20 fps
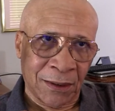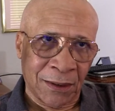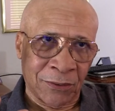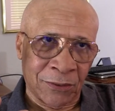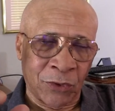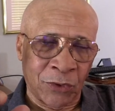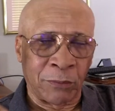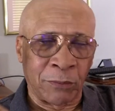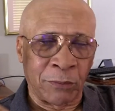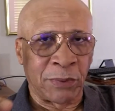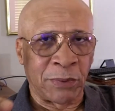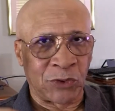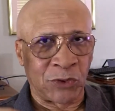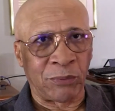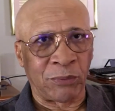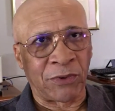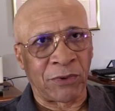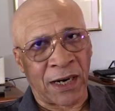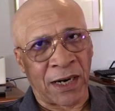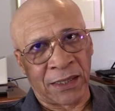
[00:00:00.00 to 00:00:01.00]
Don't be
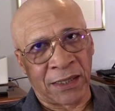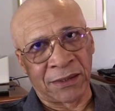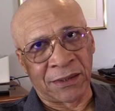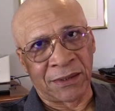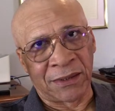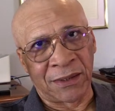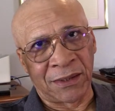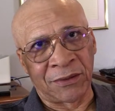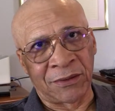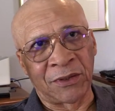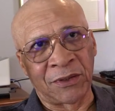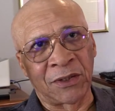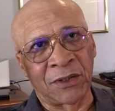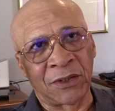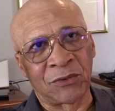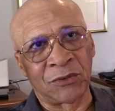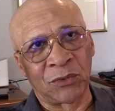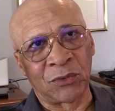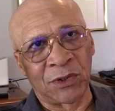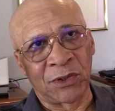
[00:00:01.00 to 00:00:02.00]
surprised in the
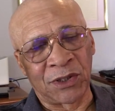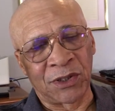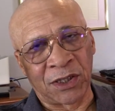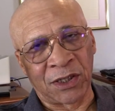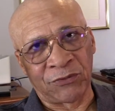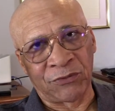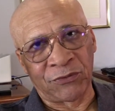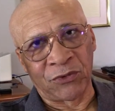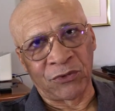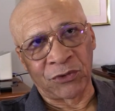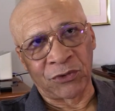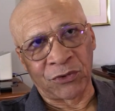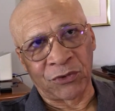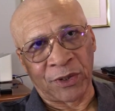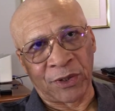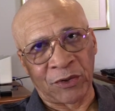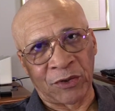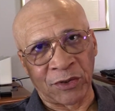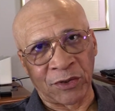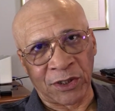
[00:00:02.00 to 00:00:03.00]
not too distant future, he
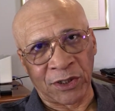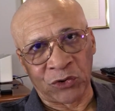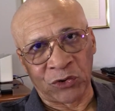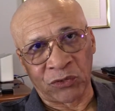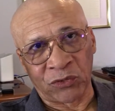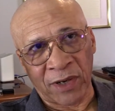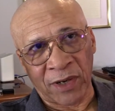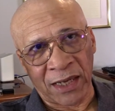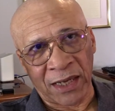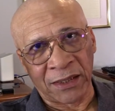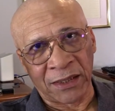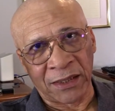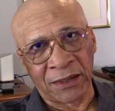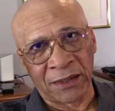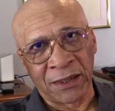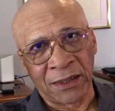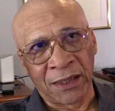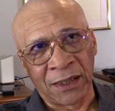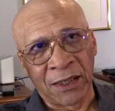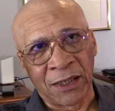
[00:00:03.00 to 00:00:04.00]
doesn't try
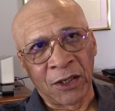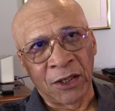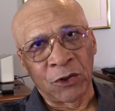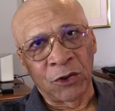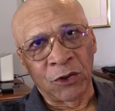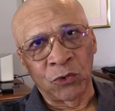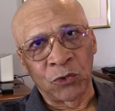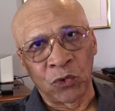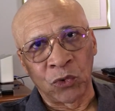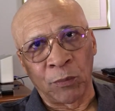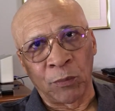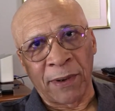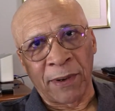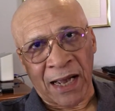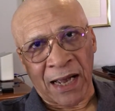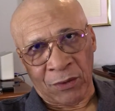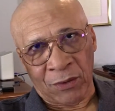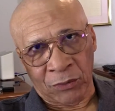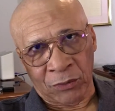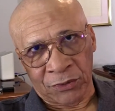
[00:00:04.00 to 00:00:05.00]
new
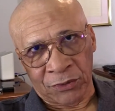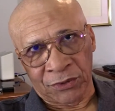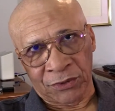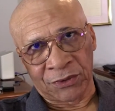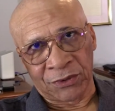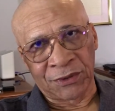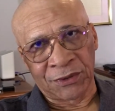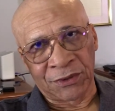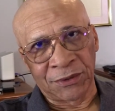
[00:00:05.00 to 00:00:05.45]
powers.